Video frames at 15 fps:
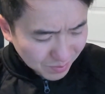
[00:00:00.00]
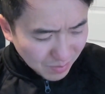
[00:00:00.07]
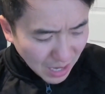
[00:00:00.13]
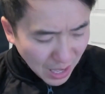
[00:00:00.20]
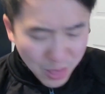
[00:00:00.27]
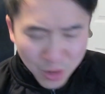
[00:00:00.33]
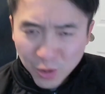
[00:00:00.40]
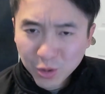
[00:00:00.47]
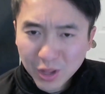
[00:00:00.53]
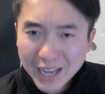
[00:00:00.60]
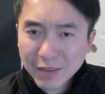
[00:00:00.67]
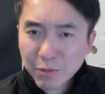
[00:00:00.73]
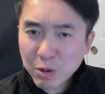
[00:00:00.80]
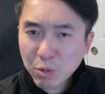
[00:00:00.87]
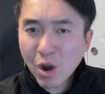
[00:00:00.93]
And they're
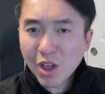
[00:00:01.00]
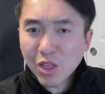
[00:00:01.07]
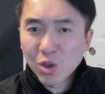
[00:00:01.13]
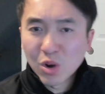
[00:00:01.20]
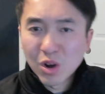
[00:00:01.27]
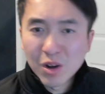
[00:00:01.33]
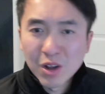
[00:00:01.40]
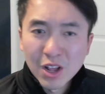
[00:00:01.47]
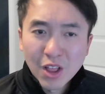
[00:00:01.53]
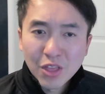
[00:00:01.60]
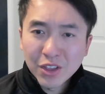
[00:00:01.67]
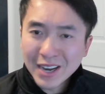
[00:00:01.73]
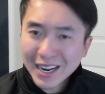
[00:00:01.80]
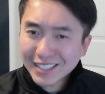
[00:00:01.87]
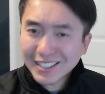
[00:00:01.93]
like, we want
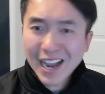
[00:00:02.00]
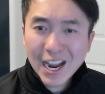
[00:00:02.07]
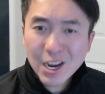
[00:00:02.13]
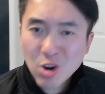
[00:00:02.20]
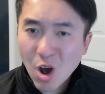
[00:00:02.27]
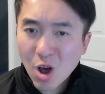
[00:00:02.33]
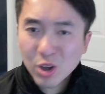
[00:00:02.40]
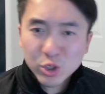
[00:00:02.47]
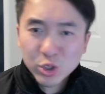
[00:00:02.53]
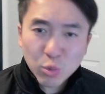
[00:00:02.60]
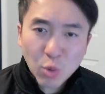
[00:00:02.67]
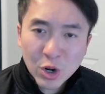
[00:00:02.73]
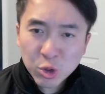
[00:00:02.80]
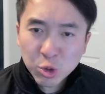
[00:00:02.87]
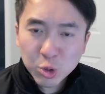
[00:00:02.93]
the next High Kahl is the
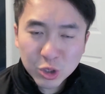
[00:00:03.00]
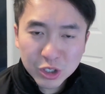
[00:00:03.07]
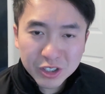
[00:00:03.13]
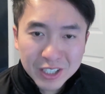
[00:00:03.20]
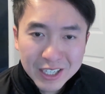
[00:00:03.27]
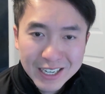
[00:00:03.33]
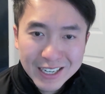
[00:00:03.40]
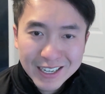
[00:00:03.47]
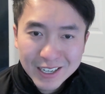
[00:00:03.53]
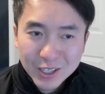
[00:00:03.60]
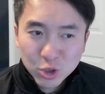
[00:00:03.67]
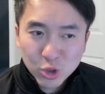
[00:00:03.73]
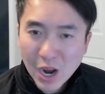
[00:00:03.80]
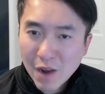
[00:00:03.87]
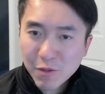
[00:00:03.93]
one who has
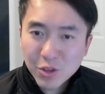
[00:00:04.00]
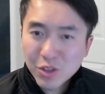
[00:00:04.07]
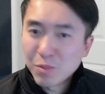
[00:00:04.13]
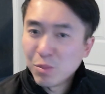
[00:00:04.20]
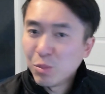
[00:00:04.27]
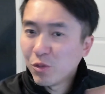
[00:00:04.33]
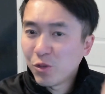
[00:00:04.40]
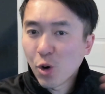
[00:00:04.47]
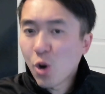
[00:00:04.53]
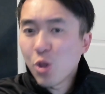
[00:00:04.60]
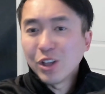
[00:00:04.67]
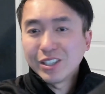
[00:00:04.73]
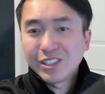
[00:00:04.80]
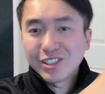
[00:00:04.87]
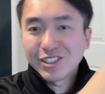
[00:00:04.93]
traveled the
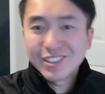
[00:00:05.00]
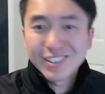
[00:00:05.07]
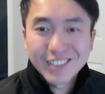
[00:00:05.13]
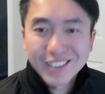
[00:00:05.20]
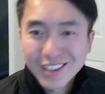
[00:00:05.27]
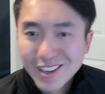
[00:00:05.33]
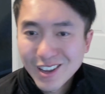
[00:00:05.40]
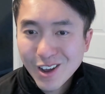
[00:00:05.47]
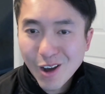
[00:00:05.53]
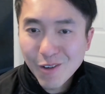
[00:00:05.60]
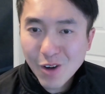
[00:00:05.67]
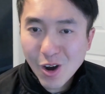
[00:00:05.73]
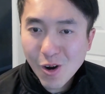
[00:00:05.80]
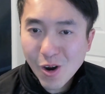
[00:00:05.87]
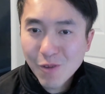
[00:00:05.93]
furthest of
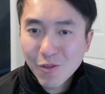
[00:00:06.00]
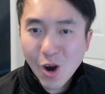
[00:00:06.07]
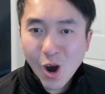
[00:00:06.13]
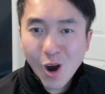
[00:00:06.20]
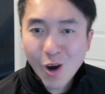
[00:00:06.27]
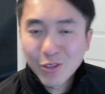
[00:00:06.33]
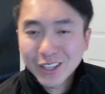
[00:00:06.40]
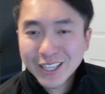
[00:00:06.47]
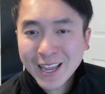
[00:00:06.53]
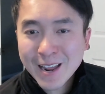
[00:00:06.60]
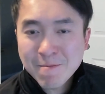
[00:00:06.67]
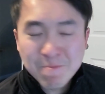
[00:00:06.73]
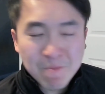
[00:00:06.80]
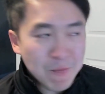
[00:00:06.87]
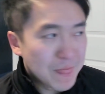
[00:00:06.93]
all the
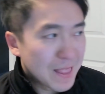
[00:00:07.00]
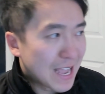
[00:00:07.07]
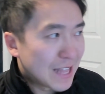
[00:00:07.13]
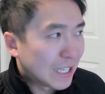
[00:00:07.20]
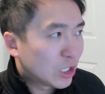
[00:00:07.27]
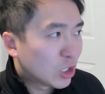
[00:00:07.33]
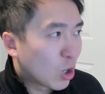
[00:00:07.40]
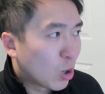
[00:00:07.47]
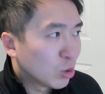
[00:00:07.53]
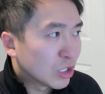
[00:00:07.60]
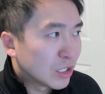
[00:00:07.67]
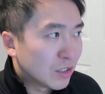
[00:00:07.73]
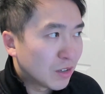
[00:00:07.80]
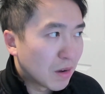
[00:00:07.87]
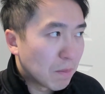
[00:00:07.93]
kin. And they
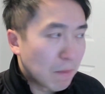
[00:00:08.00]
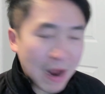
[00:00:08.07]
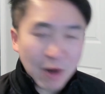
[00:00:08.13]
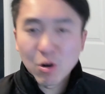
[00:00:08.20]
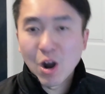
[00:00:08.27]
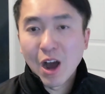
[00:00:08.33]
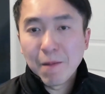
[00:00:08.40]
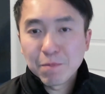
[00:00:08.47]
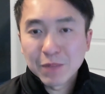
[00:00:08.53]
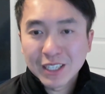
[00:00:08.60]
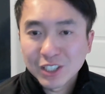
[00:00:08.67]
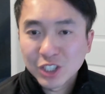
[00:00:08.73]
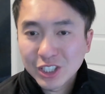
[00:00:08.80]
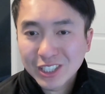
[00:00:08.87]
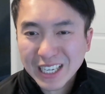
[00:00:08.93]
chosen Myra
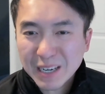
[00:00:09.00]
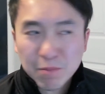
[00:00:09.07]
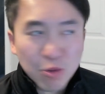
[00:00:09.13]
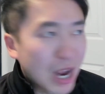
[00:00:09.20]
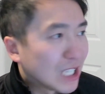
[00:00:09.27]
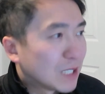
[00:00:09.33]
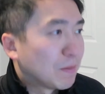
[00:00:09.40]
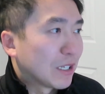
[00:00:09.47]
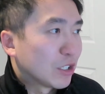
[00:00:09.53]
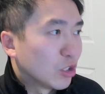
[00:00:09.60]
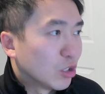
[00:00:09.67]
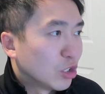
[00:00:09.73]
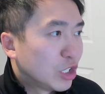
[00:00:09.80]
because she's like a prospector.